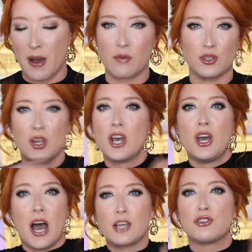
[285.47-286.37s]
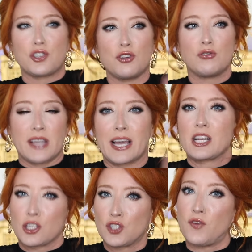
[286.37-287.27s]
I used to use like an
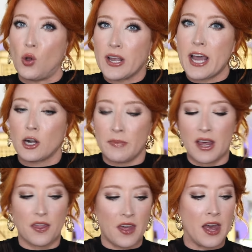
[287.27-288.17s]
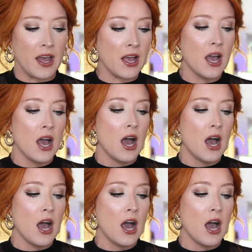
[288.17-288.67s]
exfoliator mitt thing,